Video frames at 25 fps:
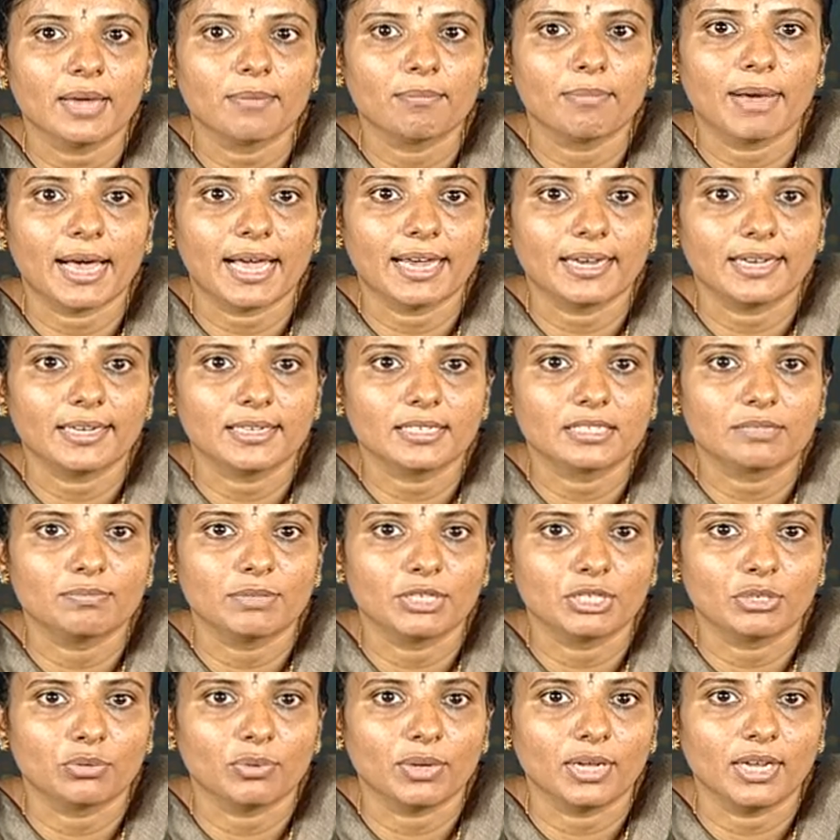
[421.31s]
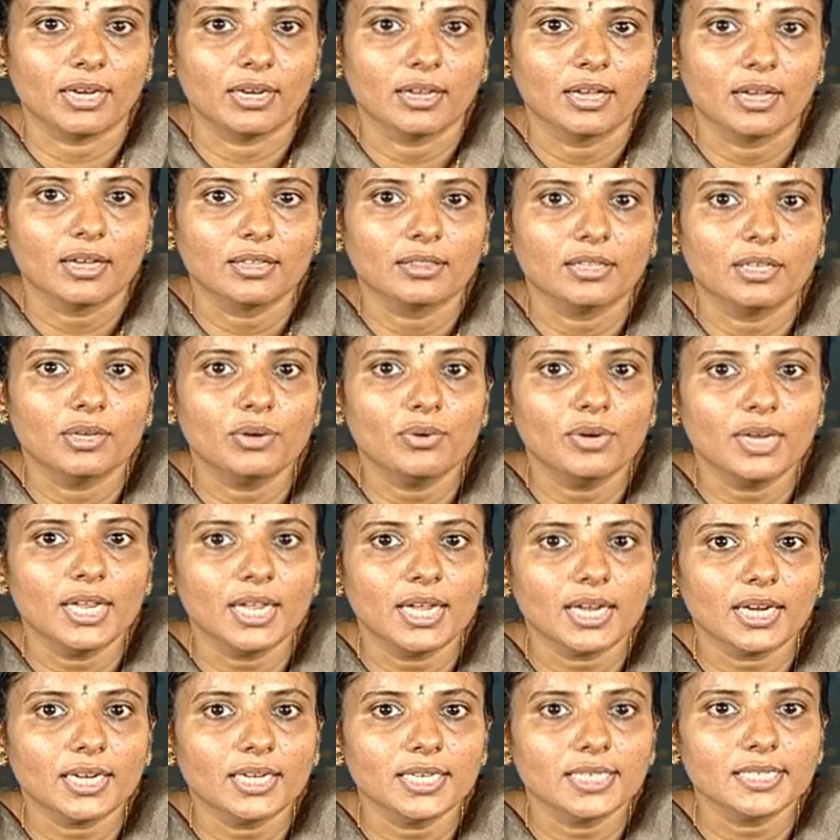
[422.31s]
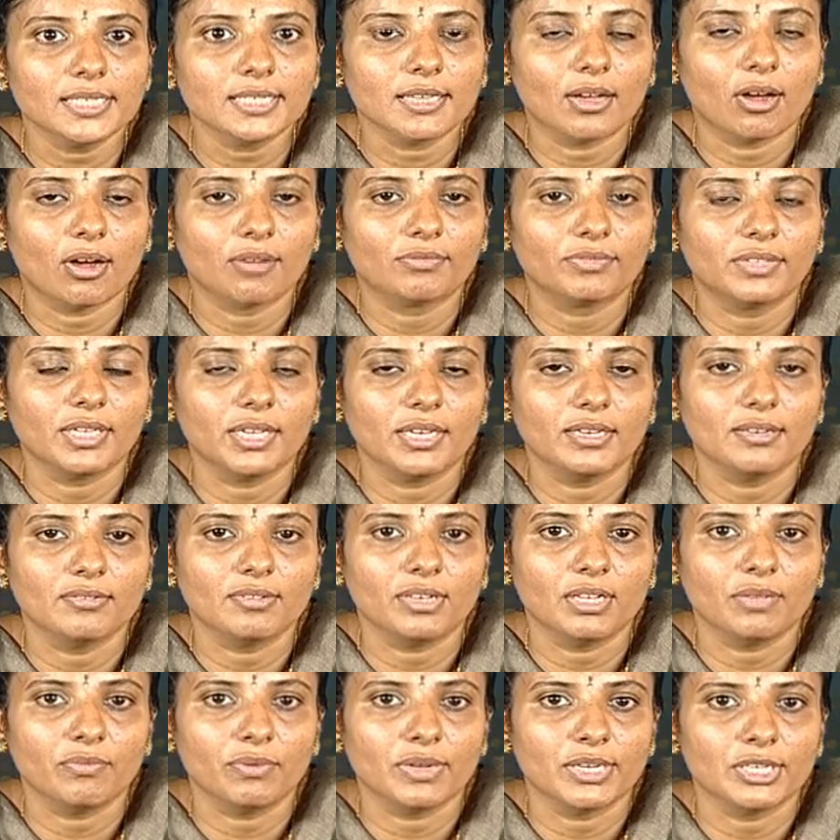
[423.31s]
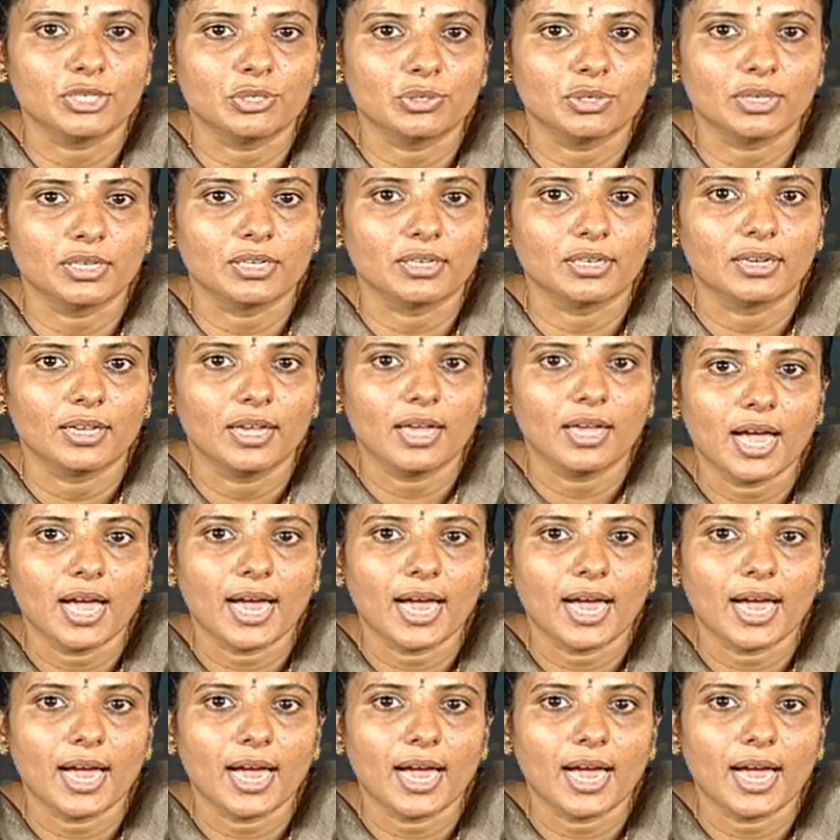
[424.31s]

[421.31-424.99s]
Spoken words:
balance between the uniqueness of the individual